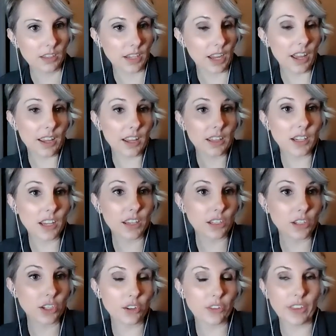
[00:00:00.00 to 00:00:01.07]
Yeah. And
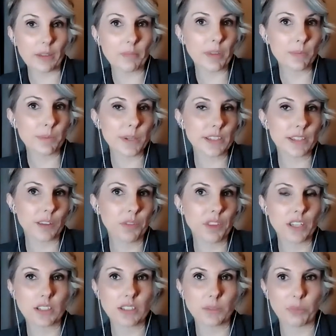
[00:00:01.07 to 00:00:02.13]
you know, that might be
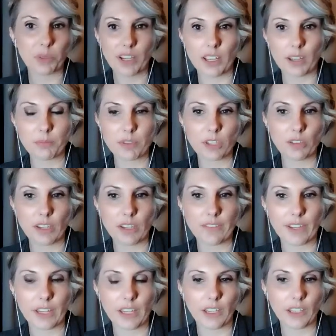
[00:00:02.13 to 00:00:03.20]
something to bring up to
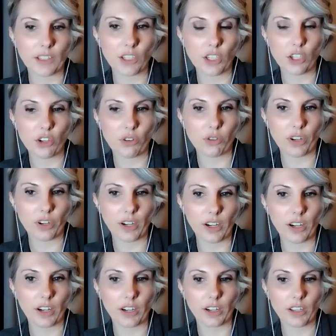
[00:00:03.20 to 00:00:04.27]
even
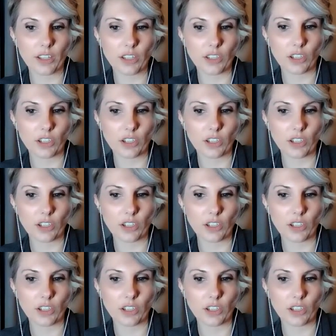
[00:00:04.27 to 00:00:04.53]
your